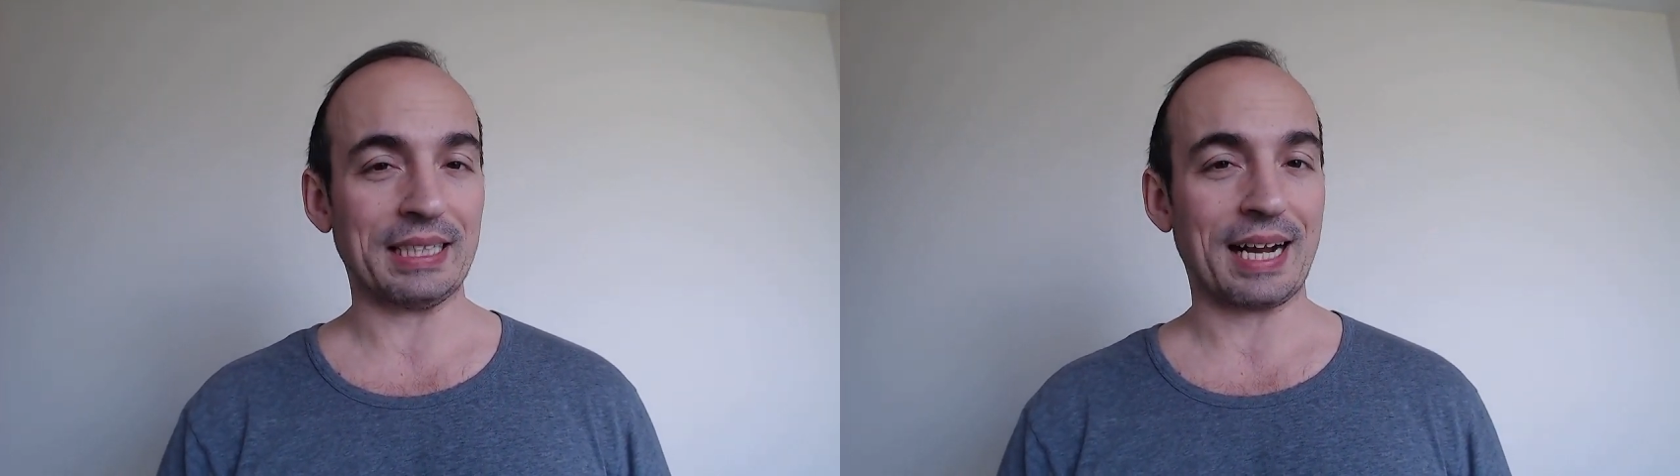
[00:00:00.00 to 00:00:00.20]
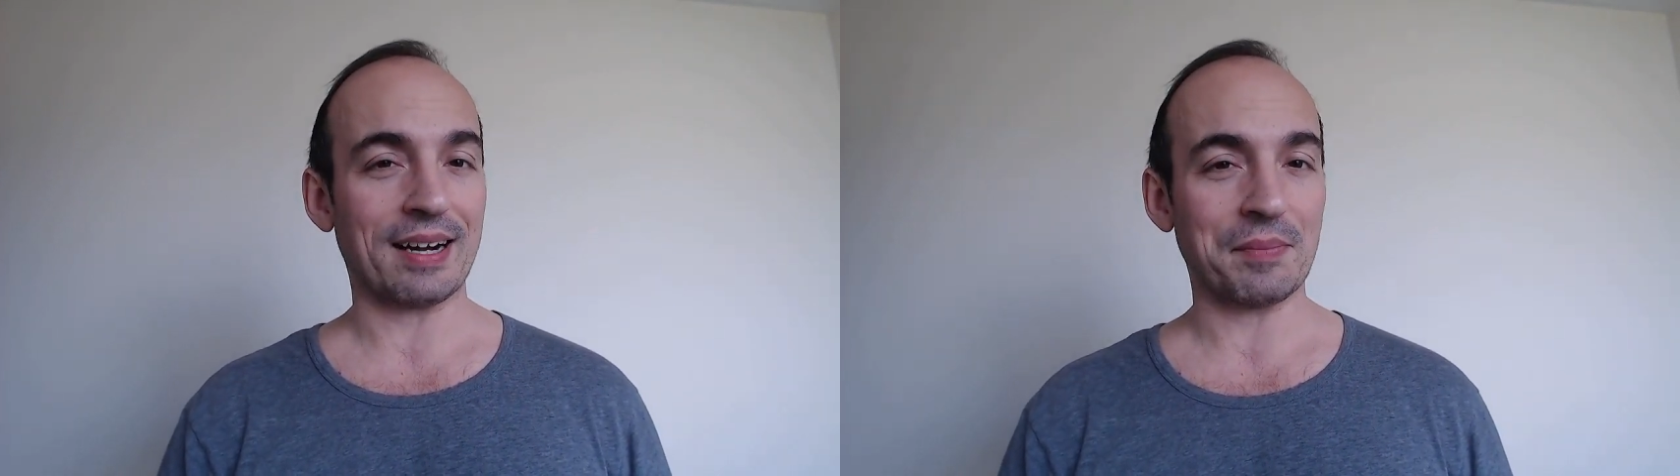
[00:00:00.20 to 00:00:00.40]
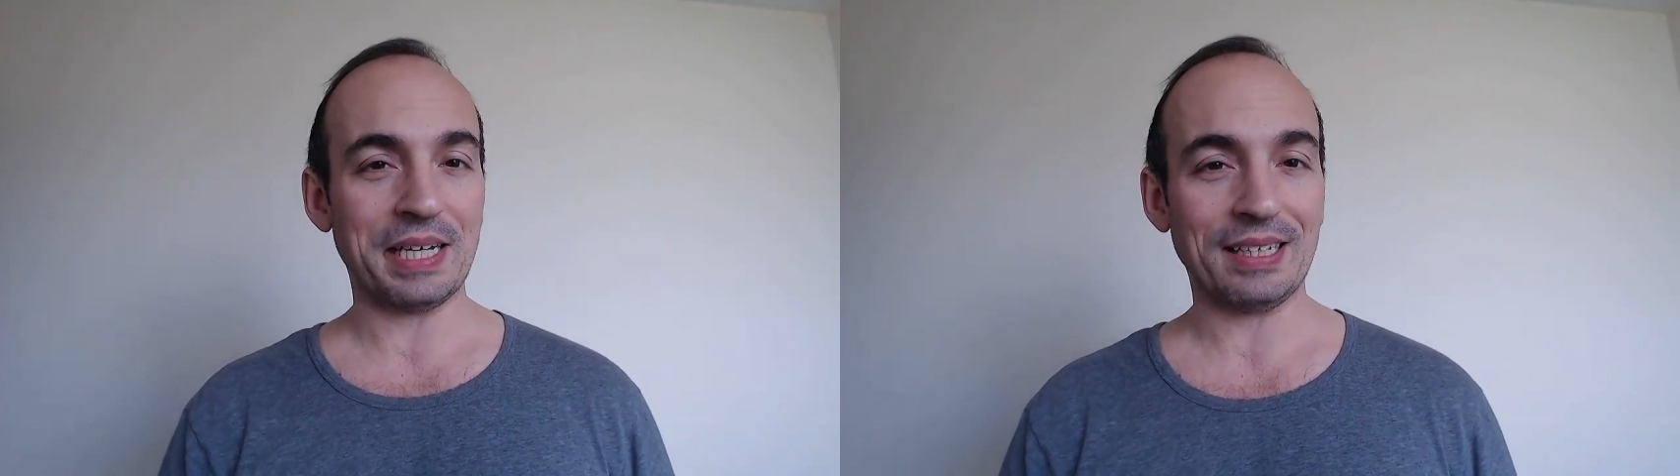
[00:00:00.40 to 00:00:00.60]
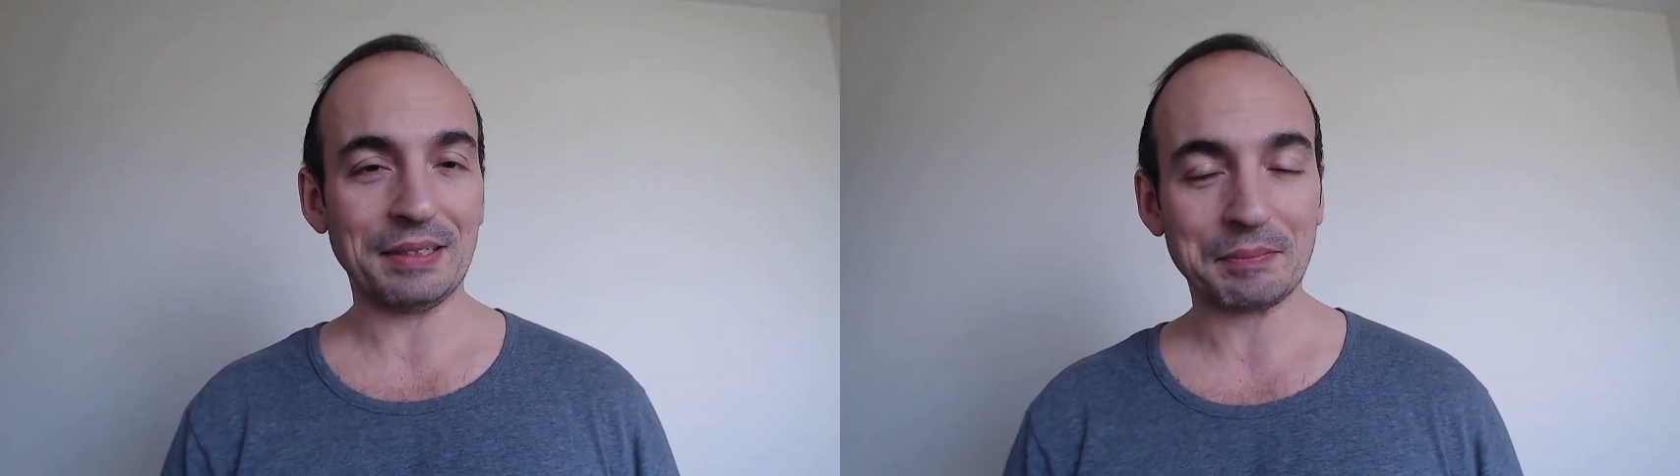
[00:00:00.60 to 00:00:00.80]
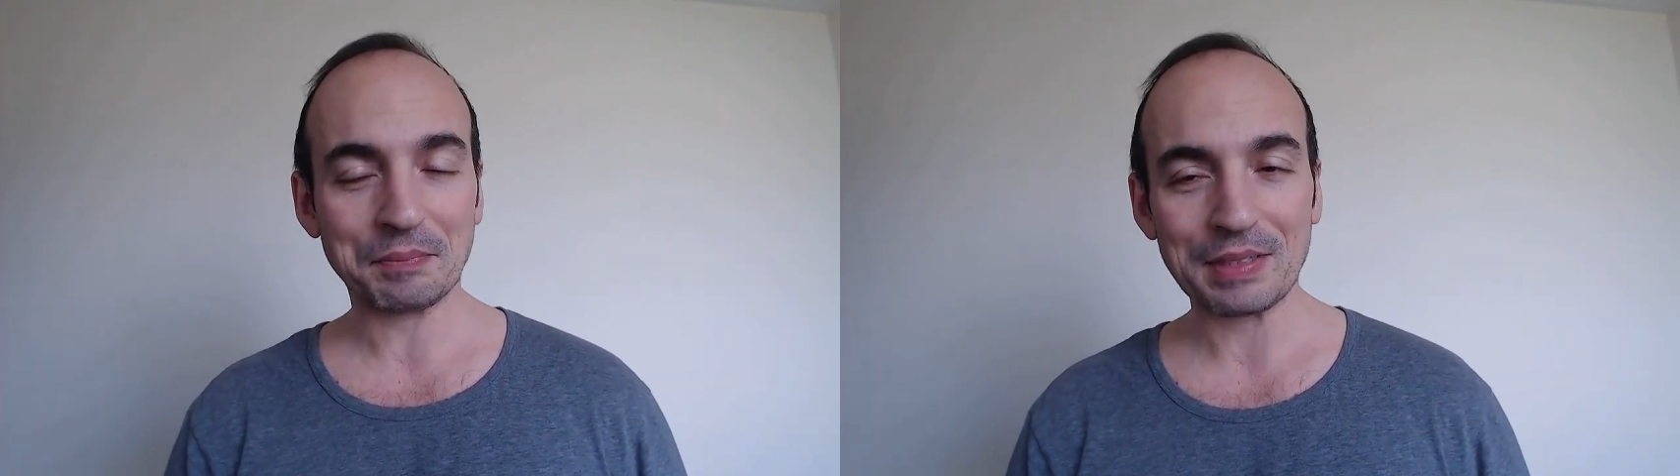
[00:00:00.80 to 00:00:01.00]
caramel,
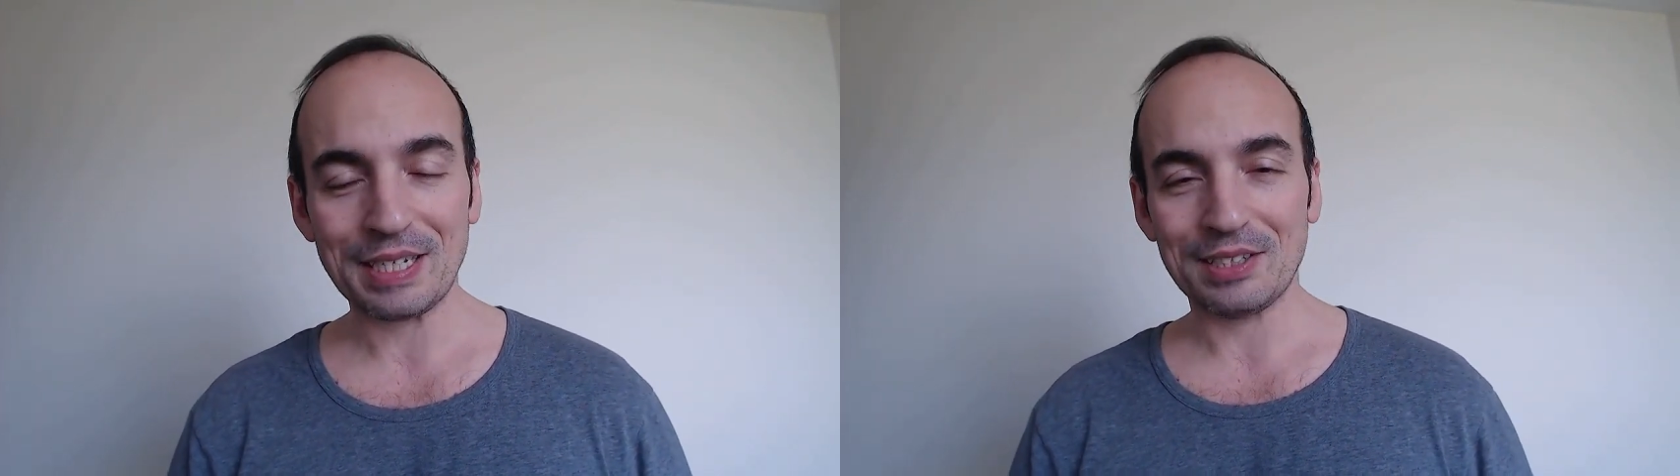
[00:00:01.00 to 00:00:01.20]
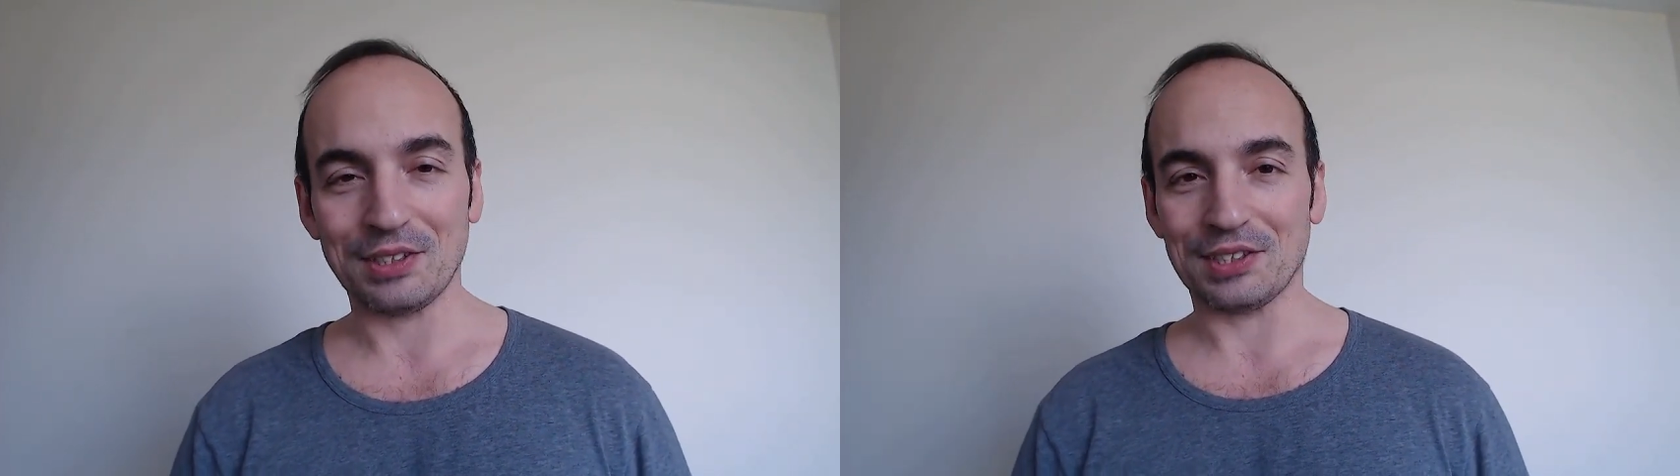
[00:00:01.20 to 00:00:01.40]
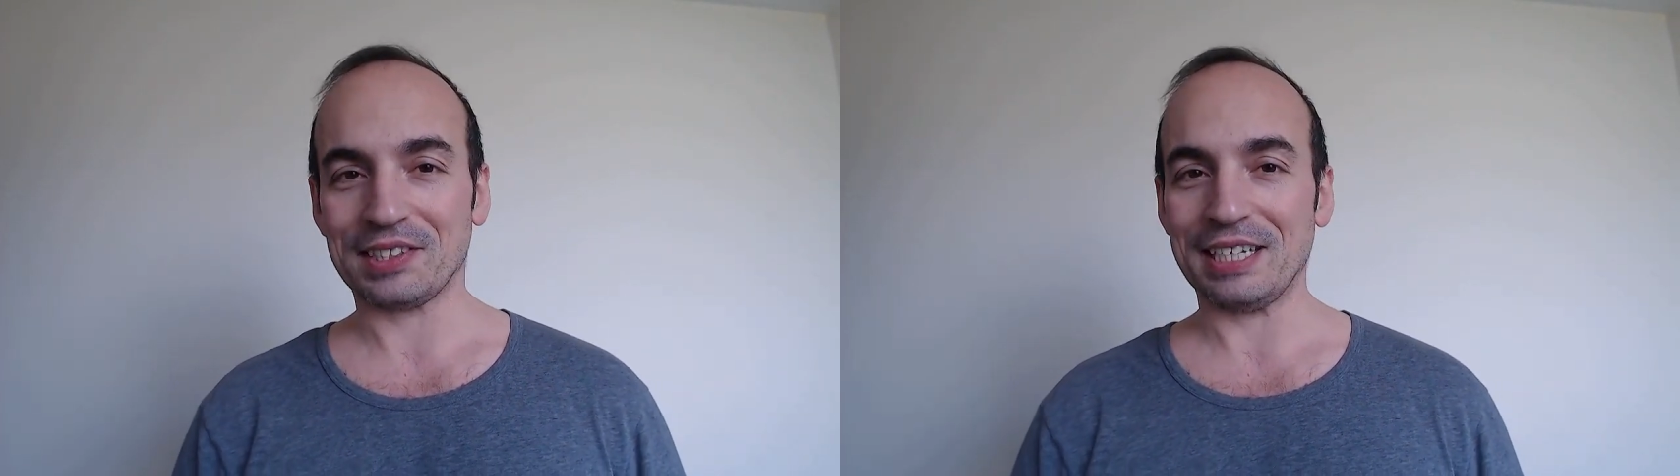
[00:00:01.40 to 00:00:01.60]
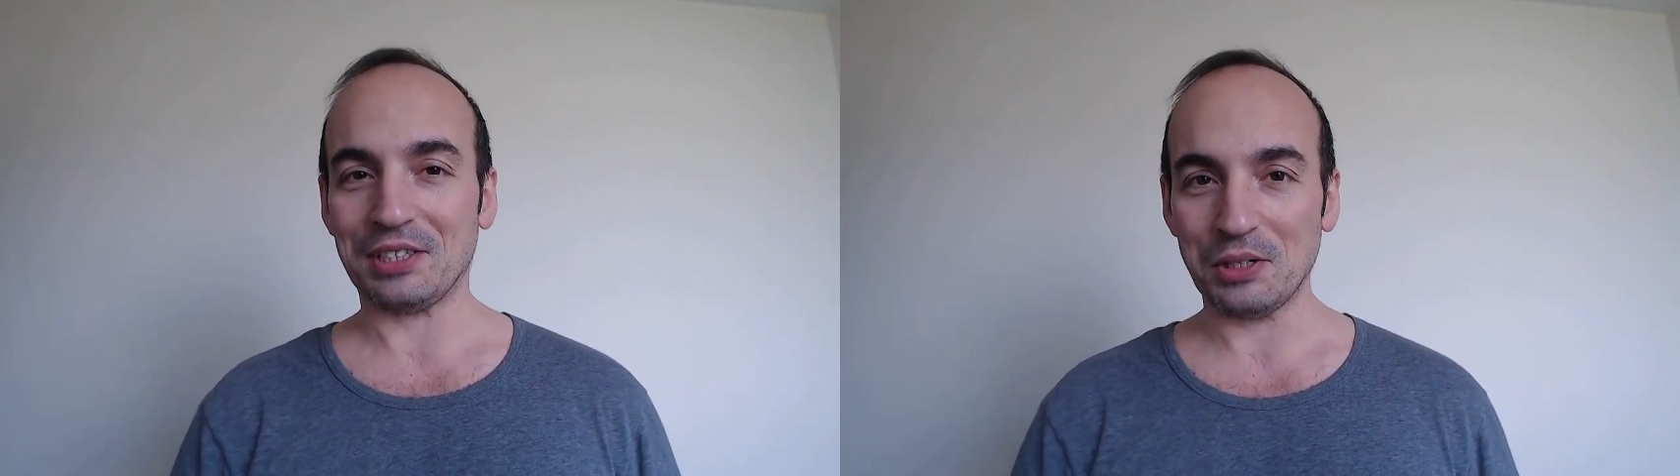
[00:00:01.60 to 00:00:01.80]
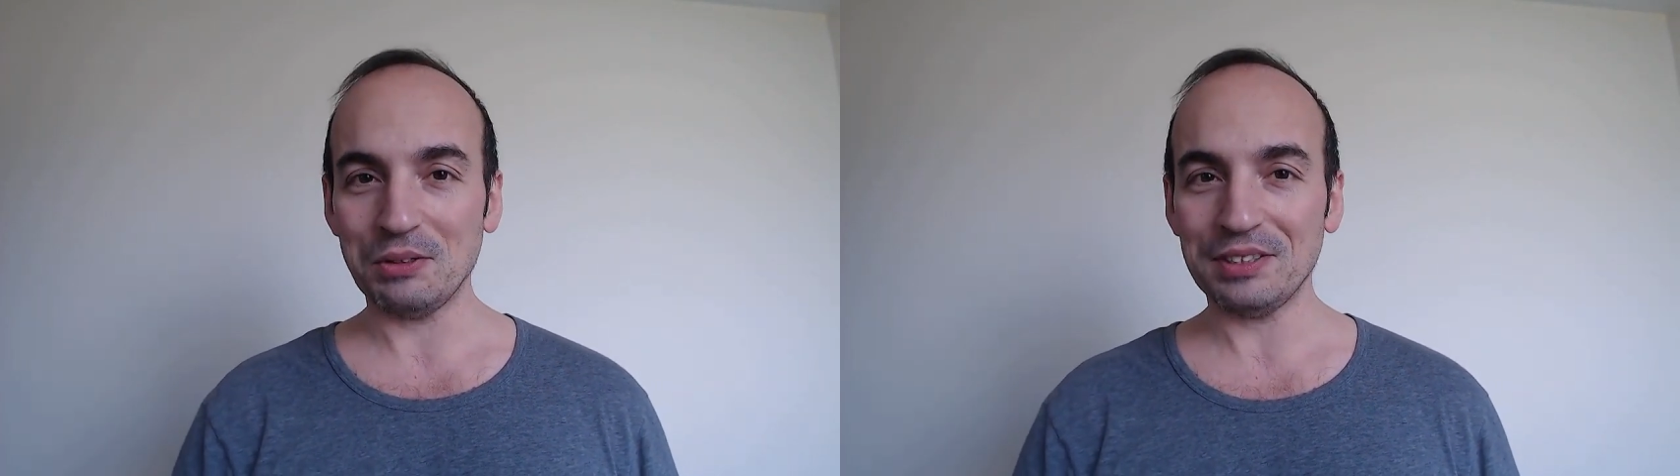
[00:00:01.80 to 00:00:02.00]
so stay
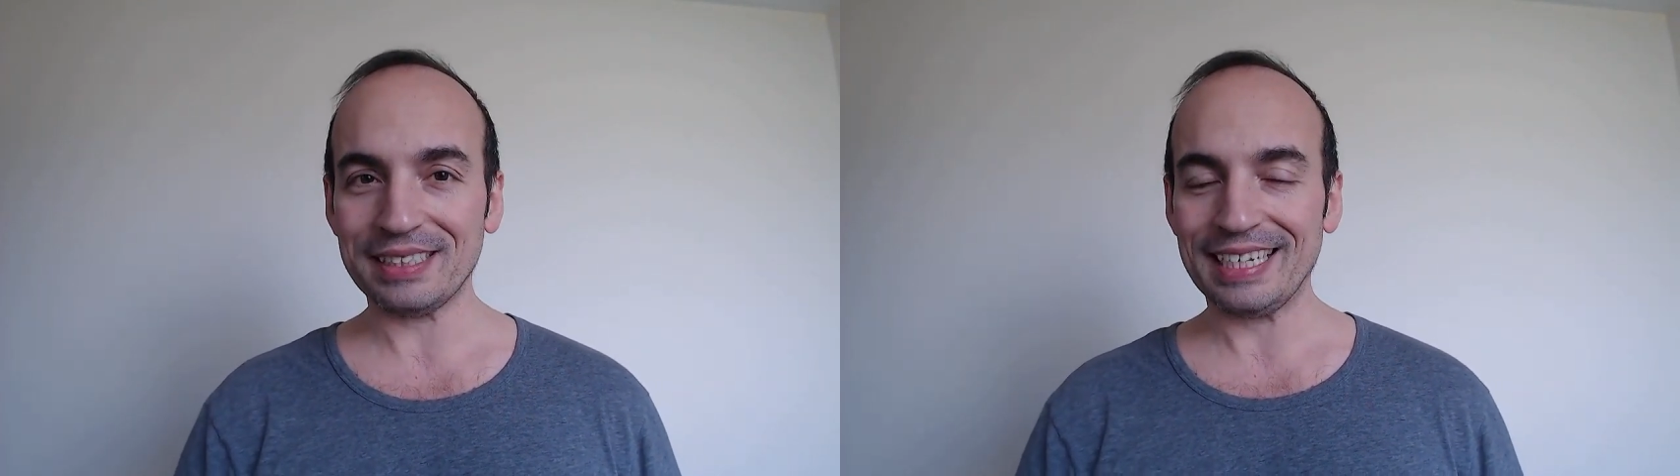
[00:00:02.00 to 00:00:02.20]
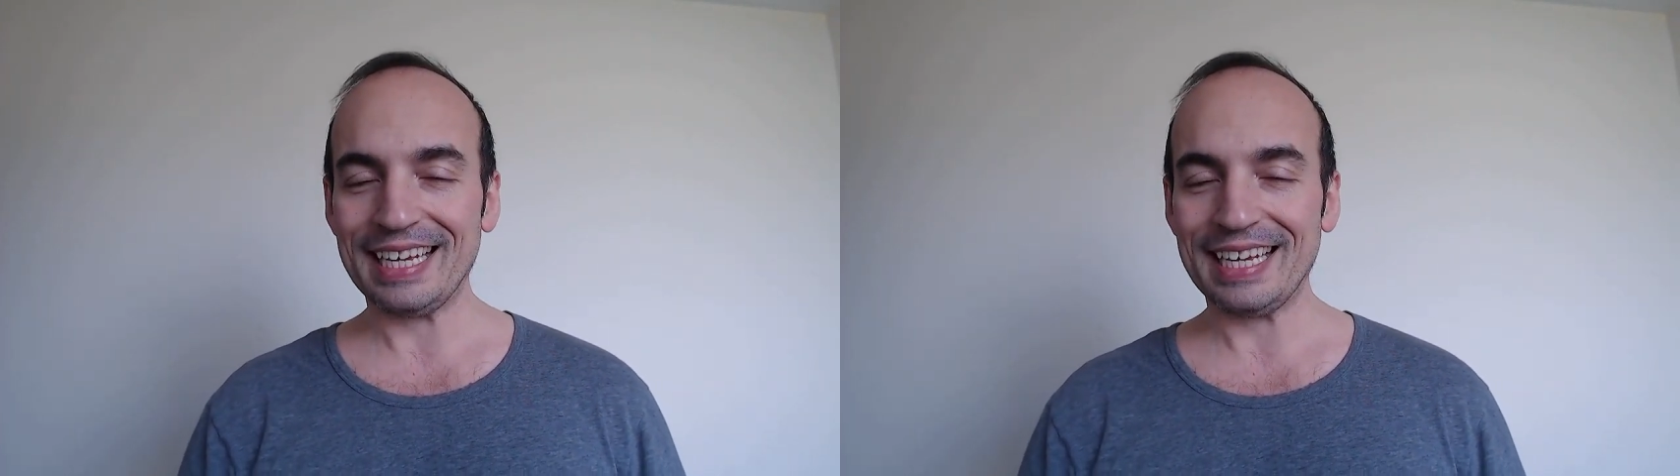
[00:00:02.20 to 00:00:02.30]
tuned.